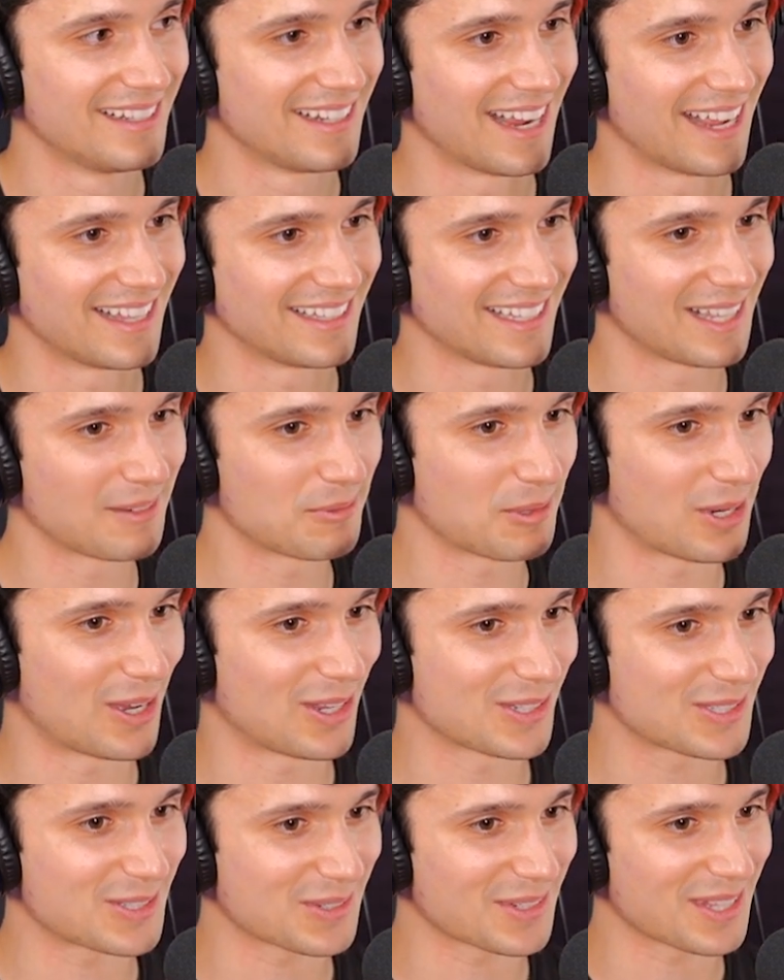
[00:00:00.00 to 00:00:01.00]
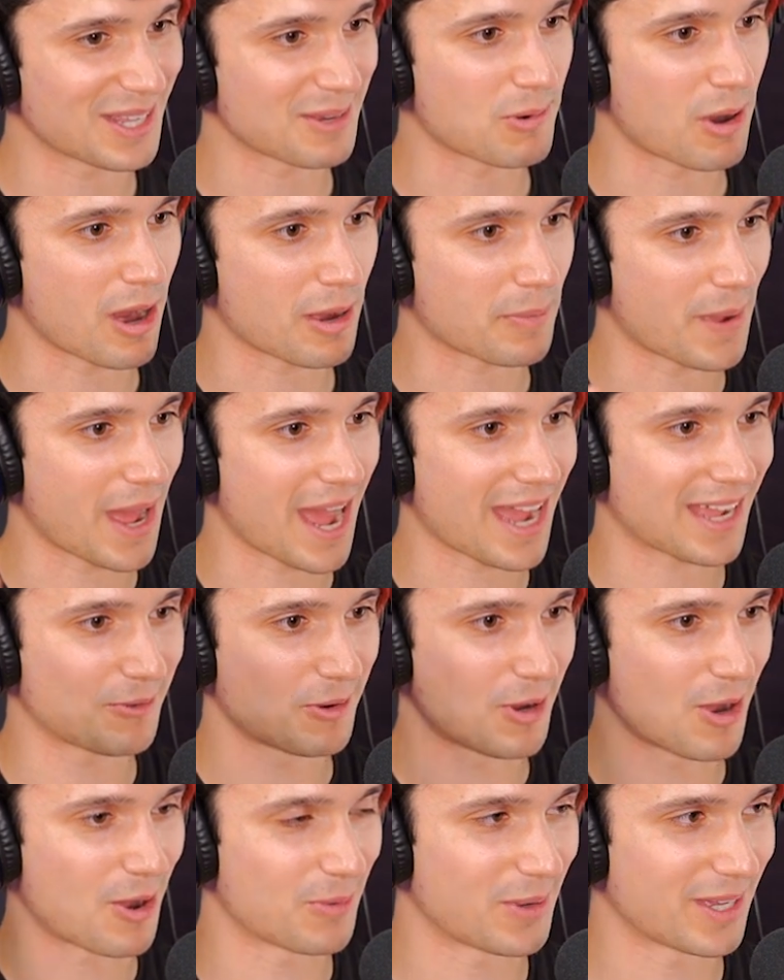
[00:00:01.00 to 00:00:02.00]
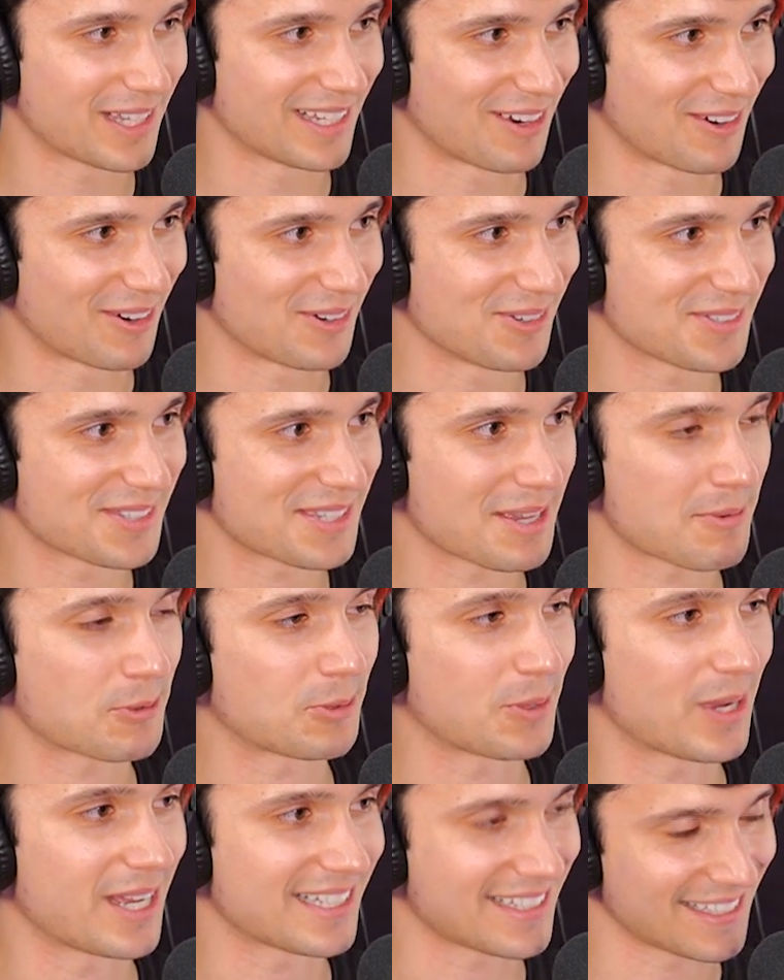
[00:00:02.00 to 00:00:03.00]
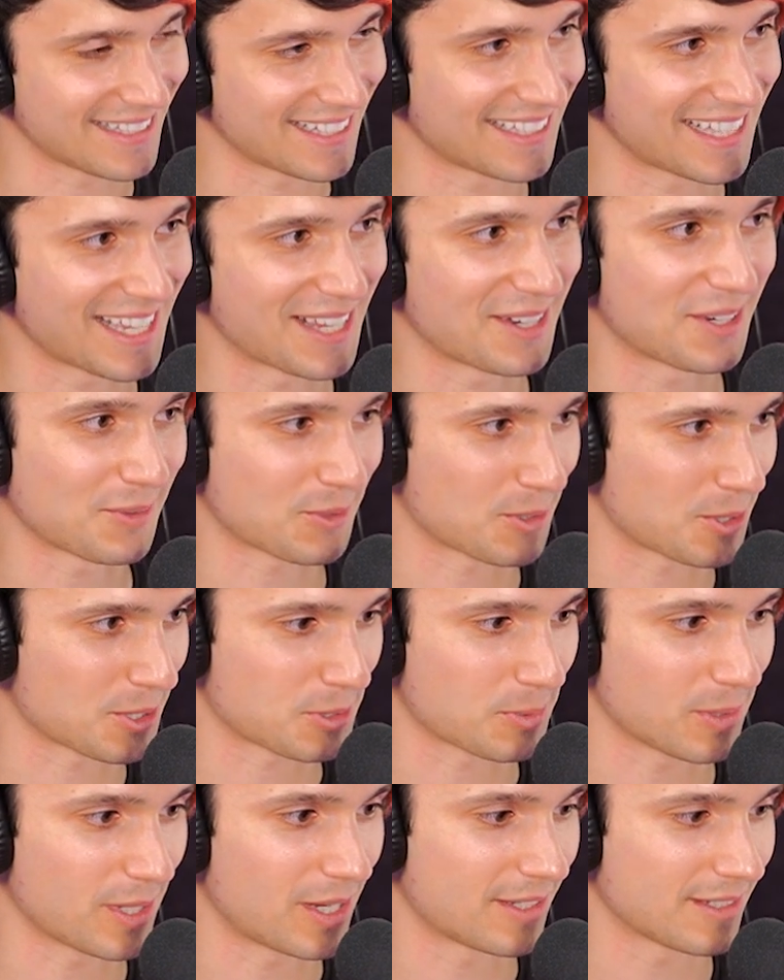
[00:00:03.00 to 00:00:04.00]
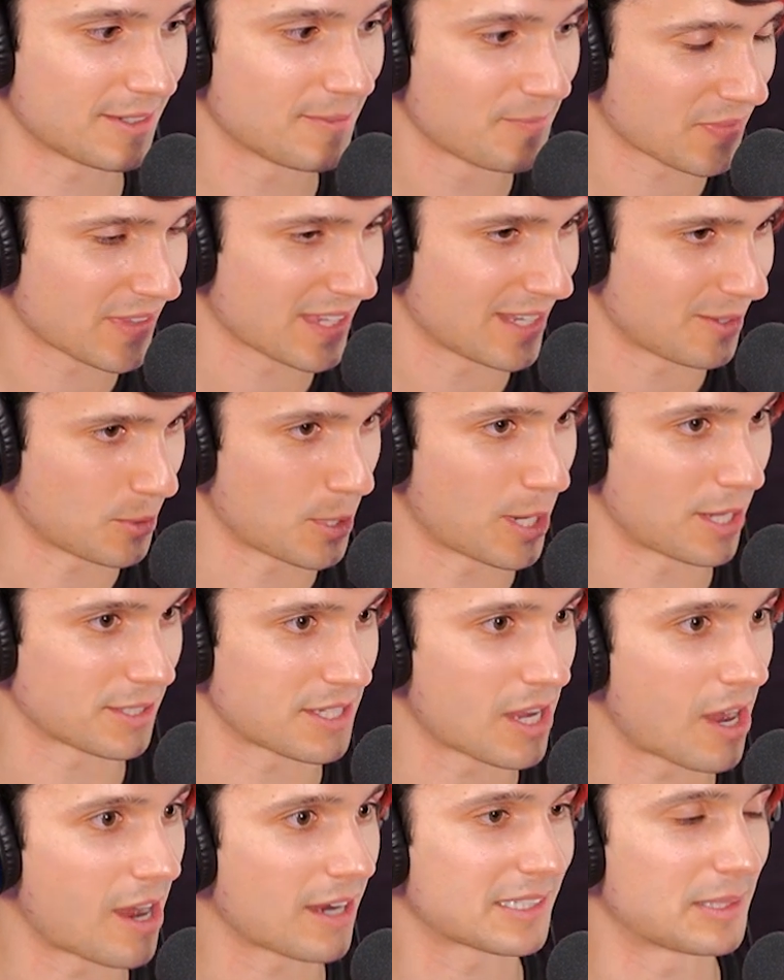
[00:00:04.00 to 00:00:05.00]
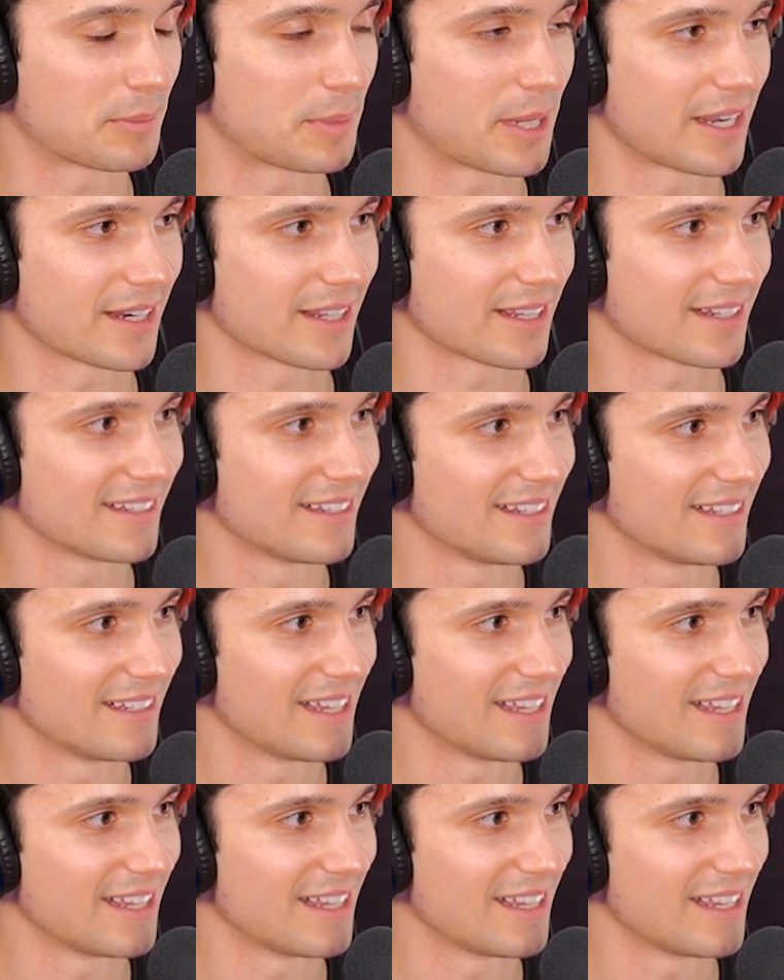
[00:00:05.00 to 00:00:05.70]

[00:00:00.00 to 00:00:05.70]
and then we all sort of like walked back, and we all went our own separate ways, and then later, of course, we all talked about it.